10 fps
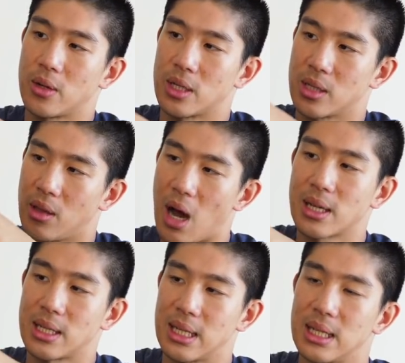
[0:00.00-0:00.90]
It's
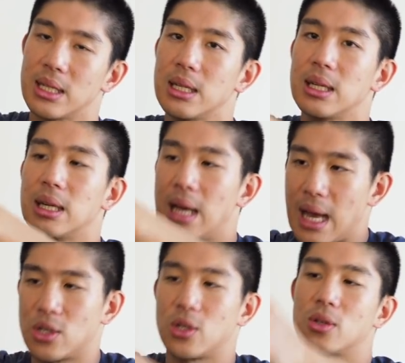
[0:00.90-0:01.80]
locked in,
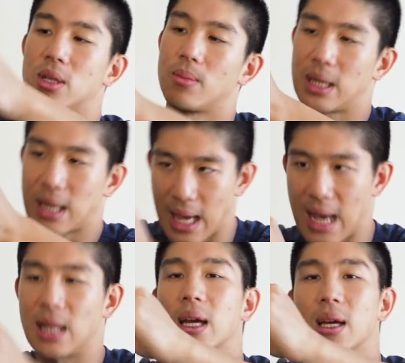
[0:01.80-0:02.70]
and so somebody
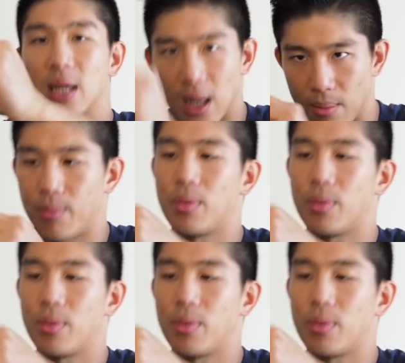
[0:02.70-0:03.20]
can't like come